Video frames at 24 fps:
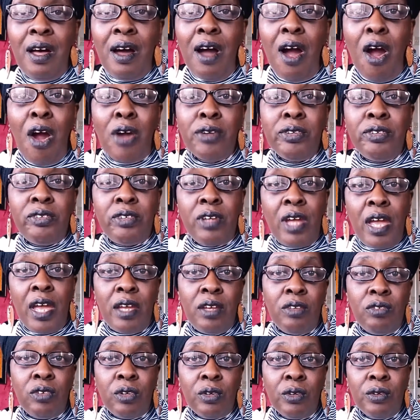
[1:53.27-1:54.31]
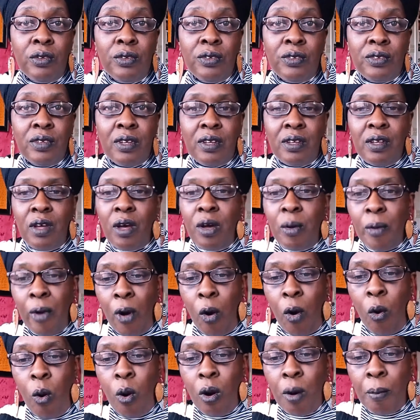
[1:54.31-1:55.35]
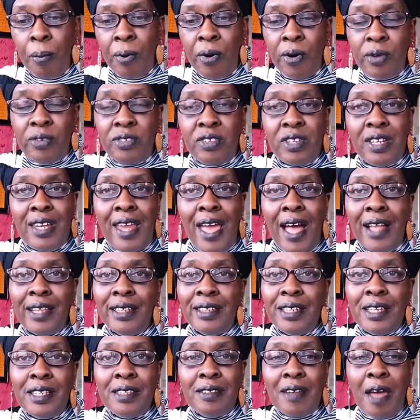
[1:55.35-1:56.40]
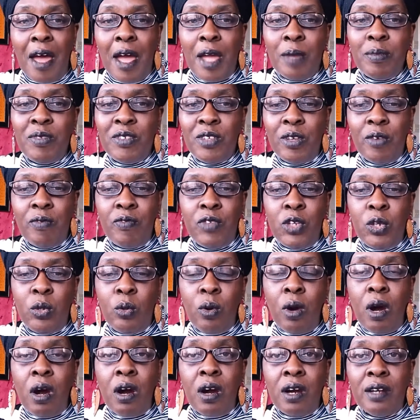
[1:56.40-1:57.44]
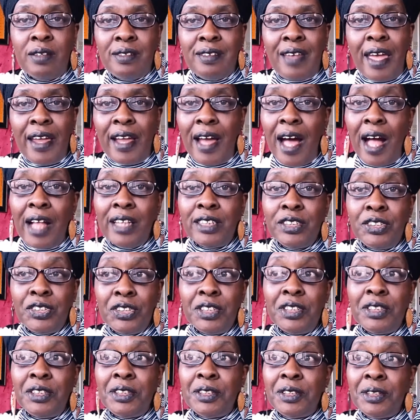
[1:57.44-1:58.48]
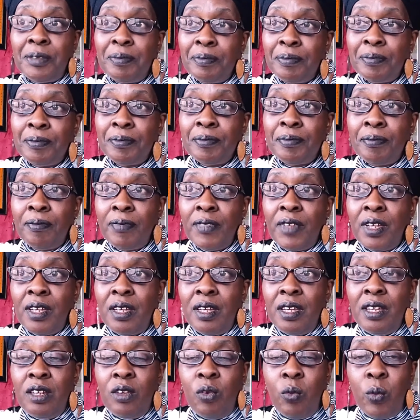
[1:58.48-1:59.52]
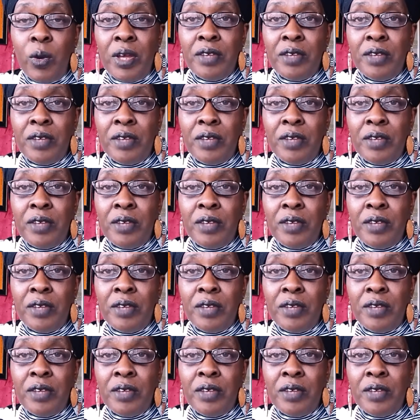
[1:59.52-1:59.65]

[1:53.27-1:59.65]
archangels or personality types if you are a psychologist in a